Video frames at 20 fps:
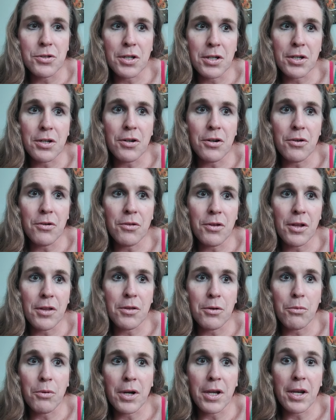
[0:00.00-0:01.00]
I know that
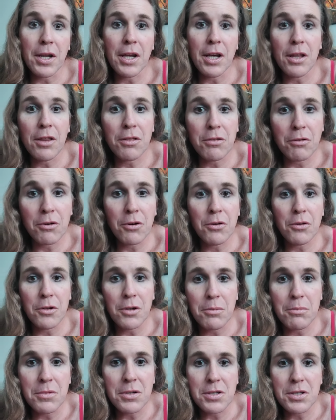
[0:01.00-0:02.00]
the way to get through
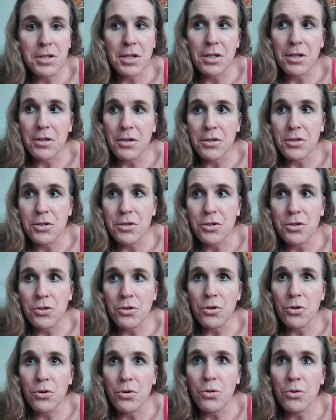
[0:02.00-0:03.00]
them is either
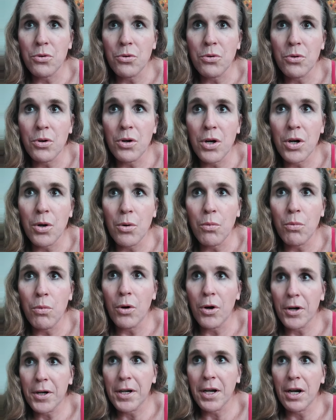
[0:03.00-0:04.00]
to
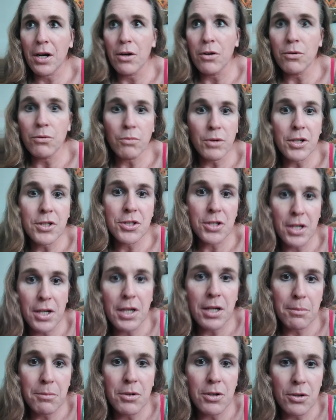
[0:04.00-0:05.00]
work out, which I
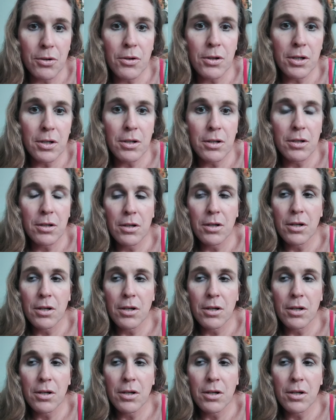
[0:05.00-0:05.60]
am doing,